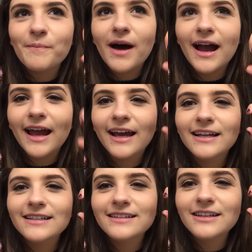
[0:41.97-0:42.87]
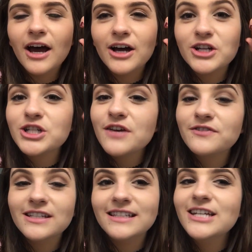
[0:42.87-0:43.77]
my uh,
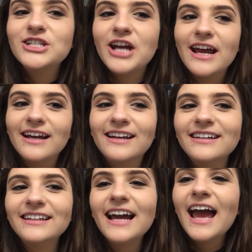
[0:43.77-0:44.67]
shift DJing